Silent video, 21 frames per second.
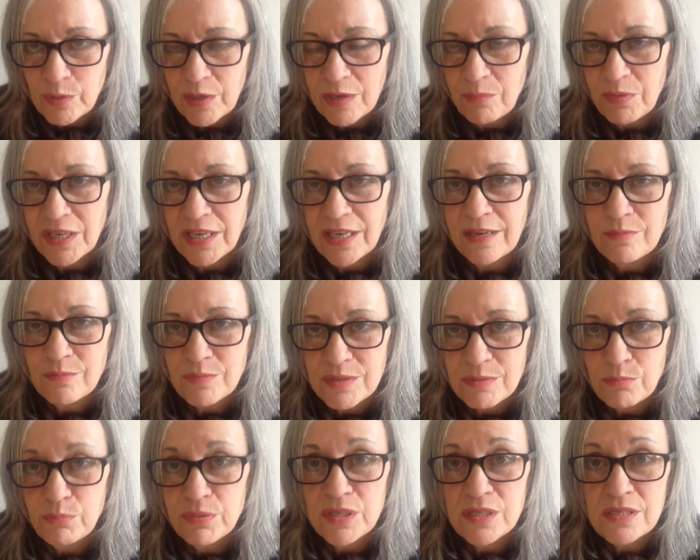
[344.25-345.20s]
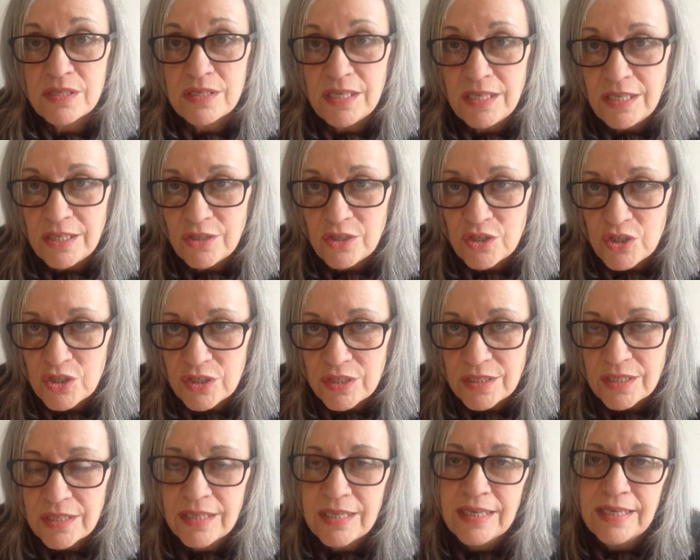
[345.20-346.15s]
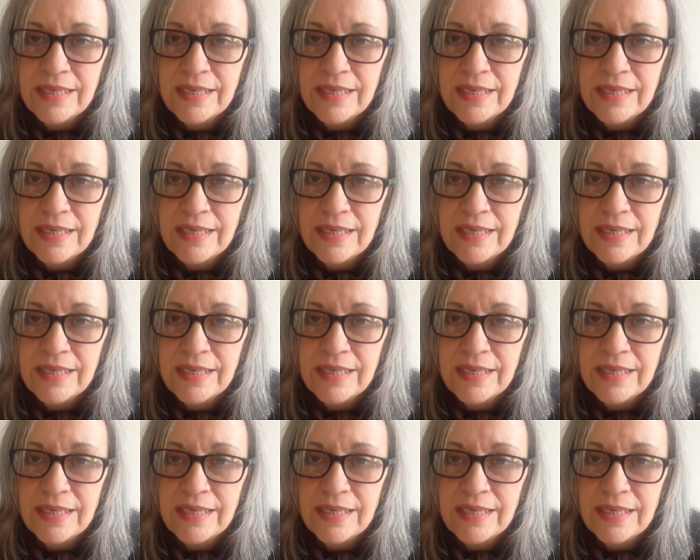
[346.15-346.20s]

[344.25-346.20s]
when it becomes besieged,